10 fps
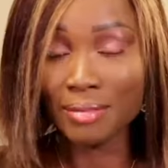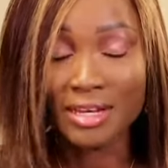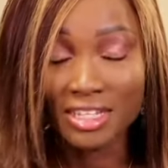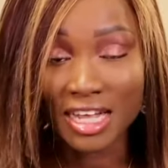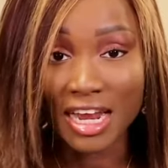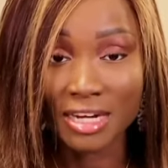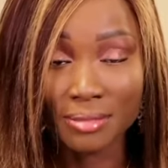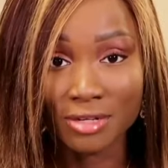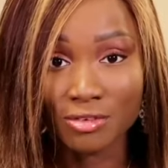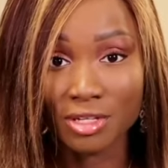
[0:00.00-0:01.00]
Penis
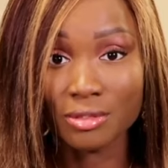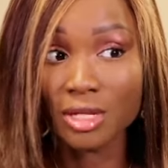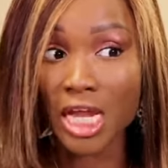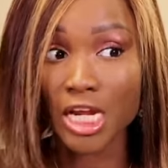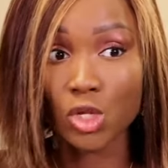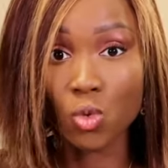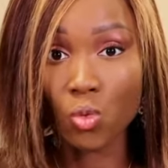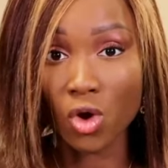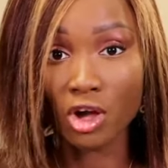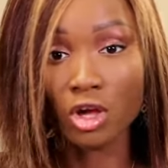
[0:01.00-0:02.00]
enlargement creams, they
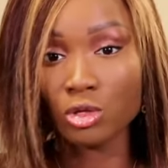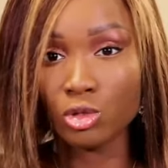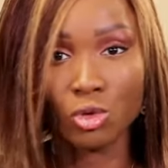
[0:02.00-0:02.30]
don't work.